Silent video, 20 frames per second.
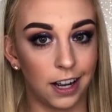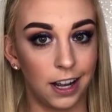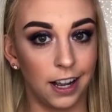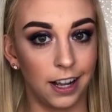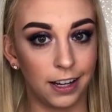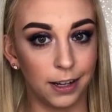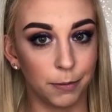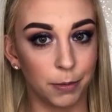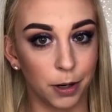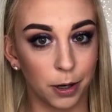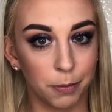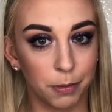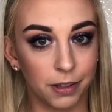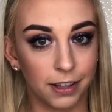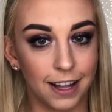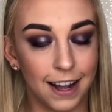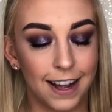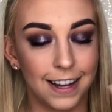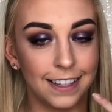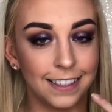and purple
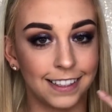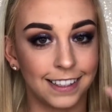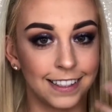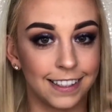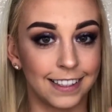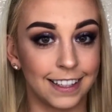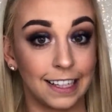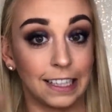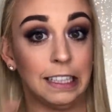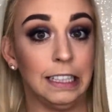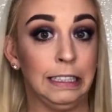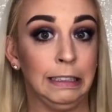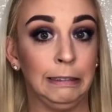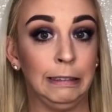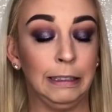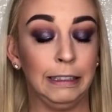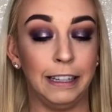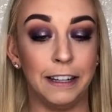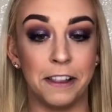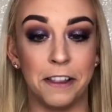eyes is like
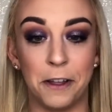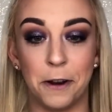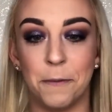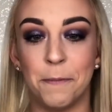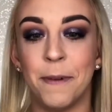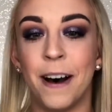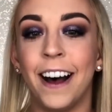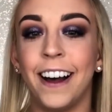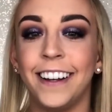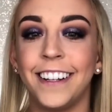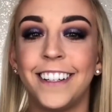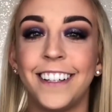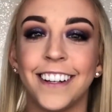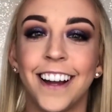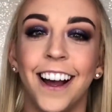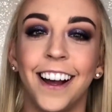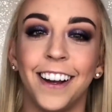a little much.